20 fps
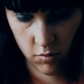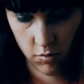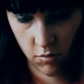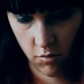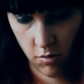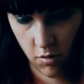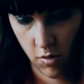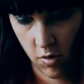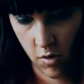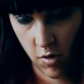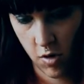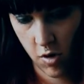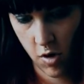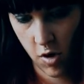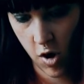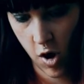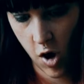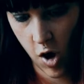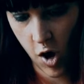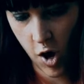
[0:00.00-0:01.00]

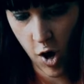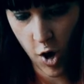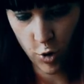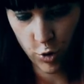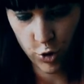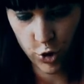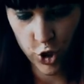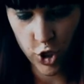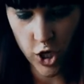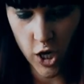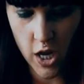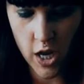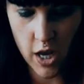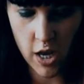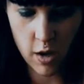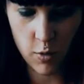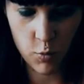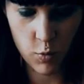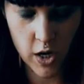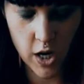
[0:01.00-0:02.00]
Oh
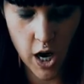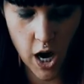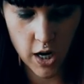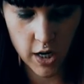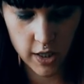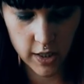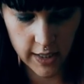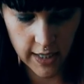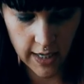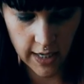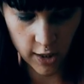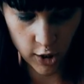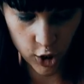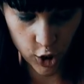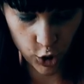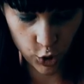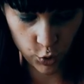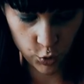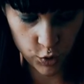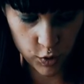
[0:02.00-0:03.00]
shit, we got a Dean
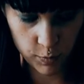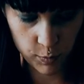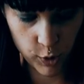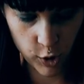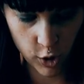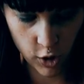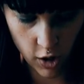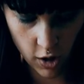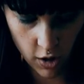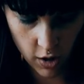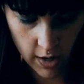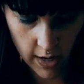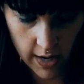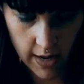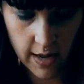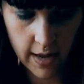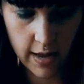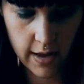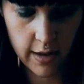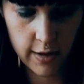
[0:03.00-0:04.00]
Koontz book on our
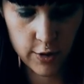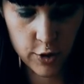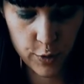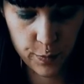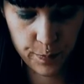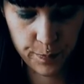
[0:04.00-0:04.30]
hand.